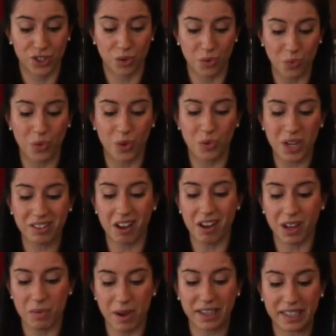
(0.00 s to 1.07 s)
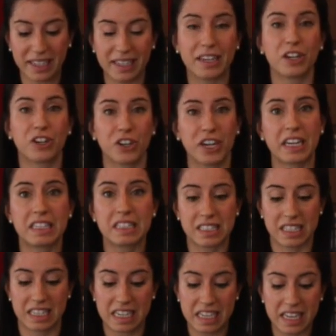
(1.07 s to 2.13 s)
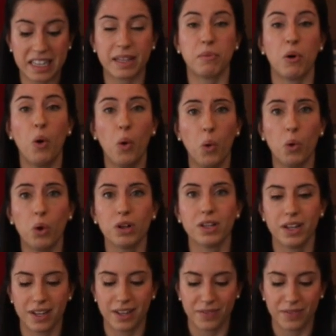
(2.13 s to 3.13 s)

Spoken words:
So when we talk about eating grains and eating them whole,